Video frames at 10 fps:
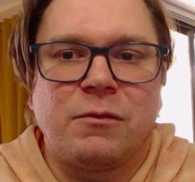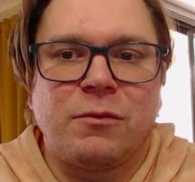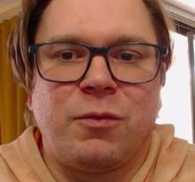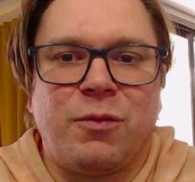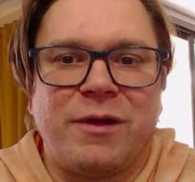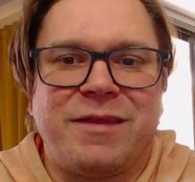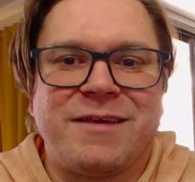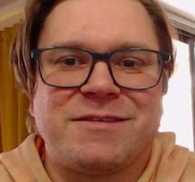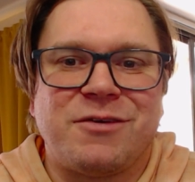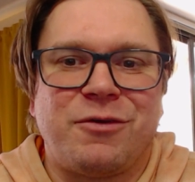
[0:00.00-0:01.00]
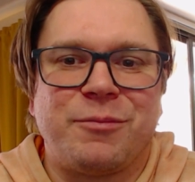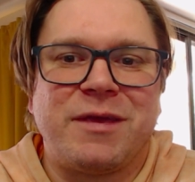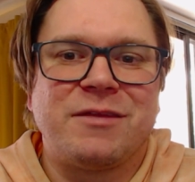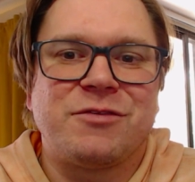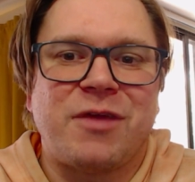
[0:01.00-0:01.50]
what this all
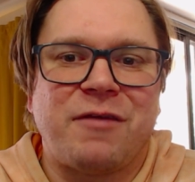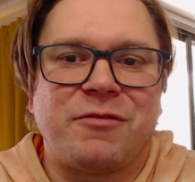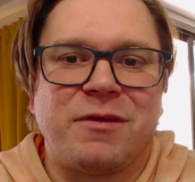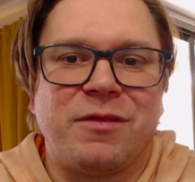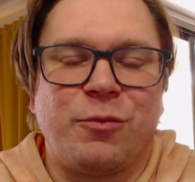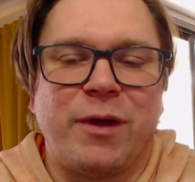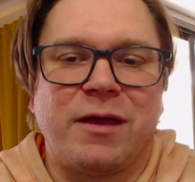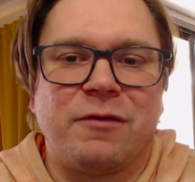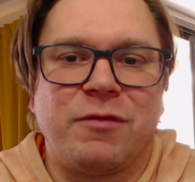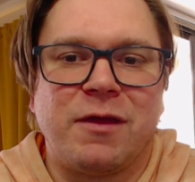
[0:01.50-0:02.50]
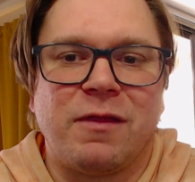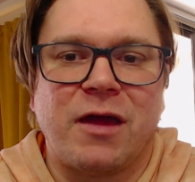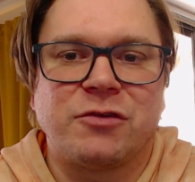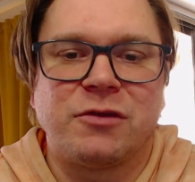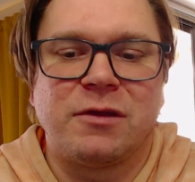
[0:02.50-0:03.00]
means in the wake of the
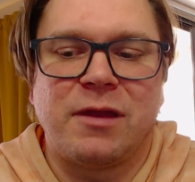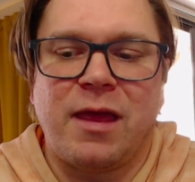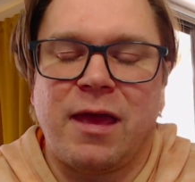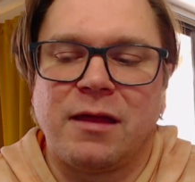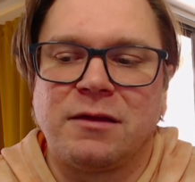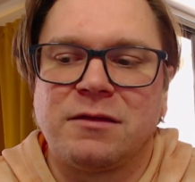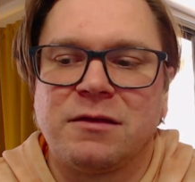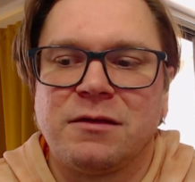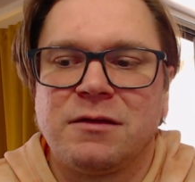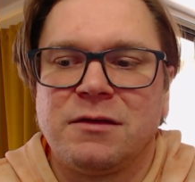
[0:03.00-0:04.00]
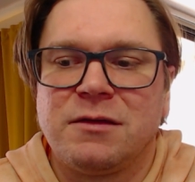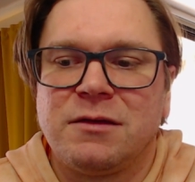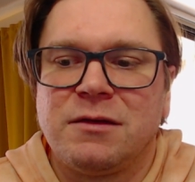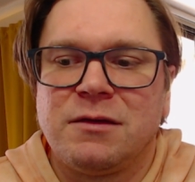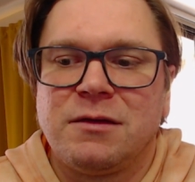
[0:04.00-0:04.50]
election and
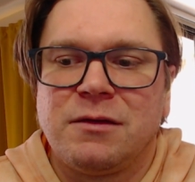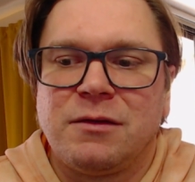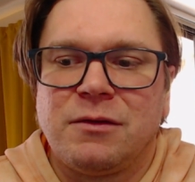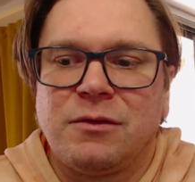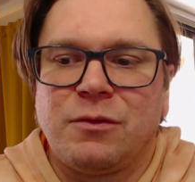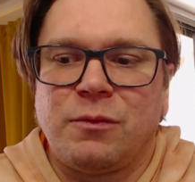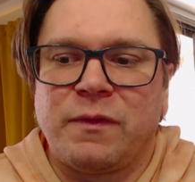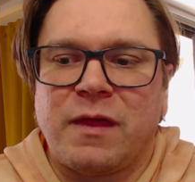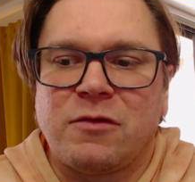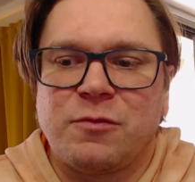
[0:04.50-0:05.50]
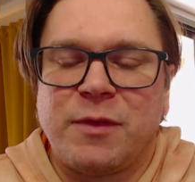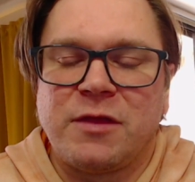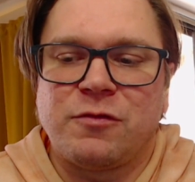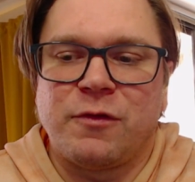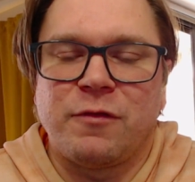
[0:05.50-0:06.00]
what this
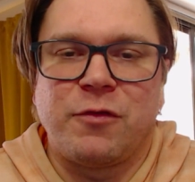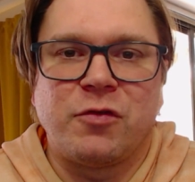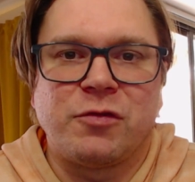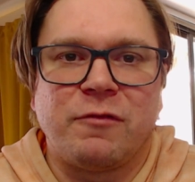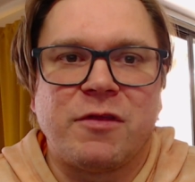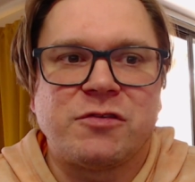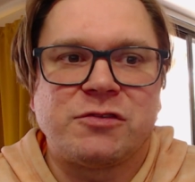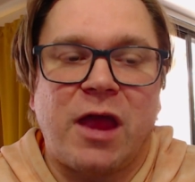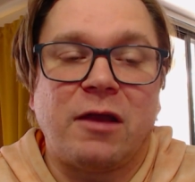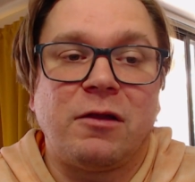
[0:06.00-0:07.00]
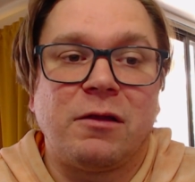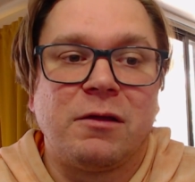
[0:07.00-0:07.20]
means for the future of this channel,